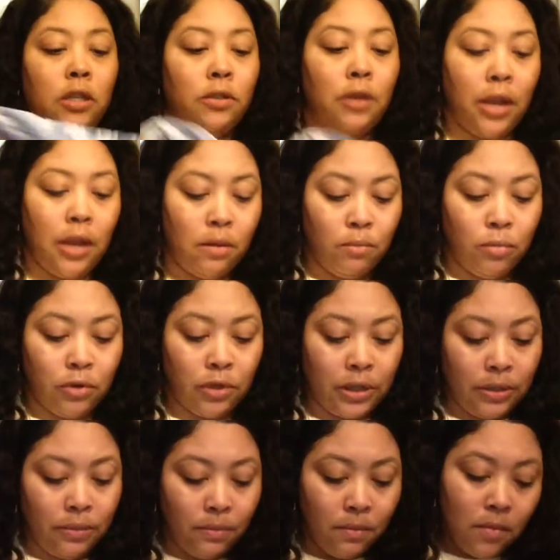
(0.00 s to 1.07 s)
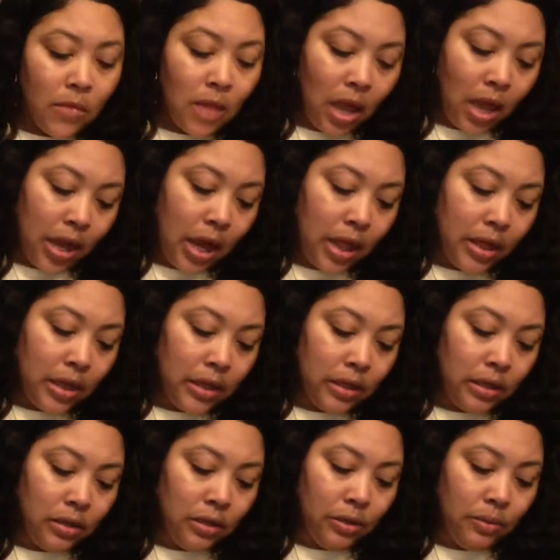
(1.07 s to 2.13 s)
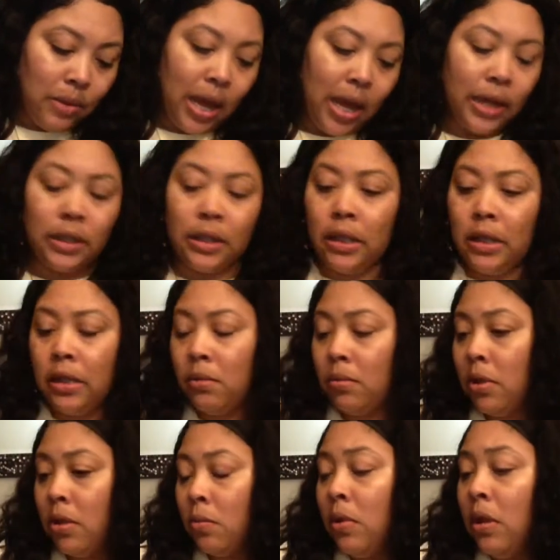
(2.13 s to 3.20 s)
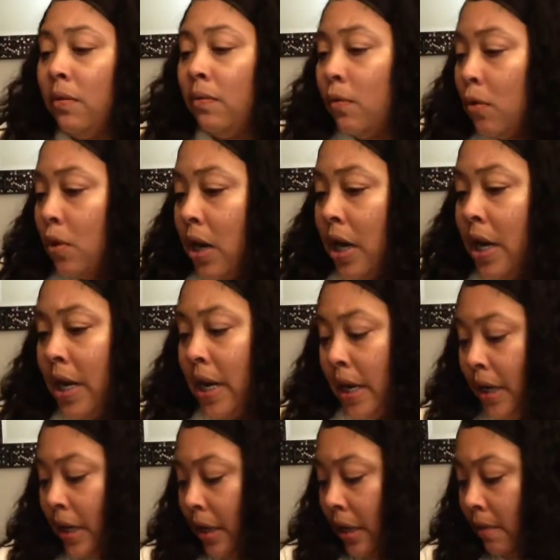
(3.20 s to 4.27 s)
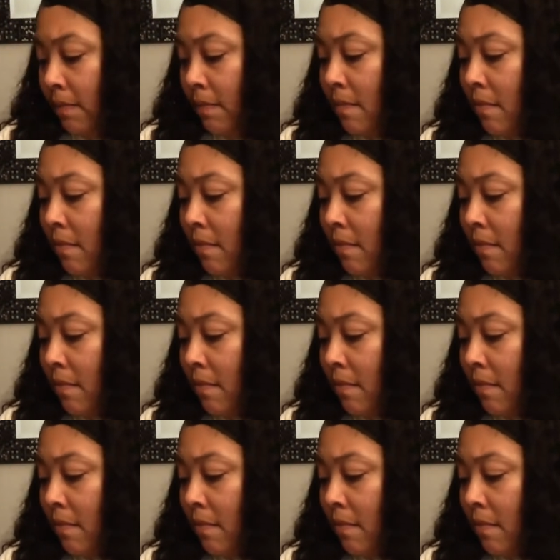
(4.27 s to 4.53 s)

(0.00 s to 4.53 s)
the try-on portion. I got this in a 2X, and this was $24.90.